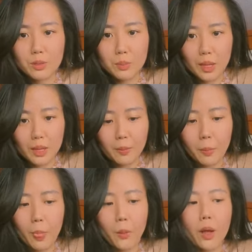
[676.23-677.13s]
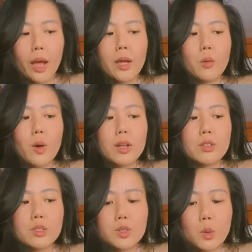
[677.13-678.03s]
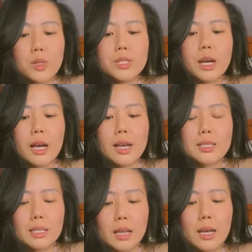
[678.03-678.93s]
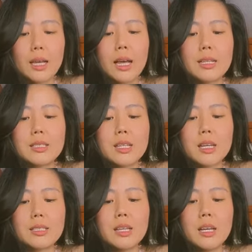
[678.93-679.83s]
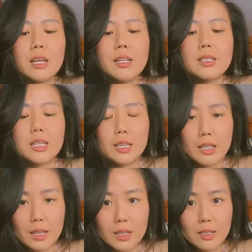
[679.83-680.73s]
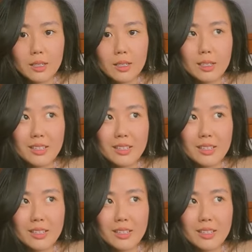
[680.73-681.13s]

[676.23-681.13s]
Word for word: me, okay? What Source, the highest light, has says, Tina,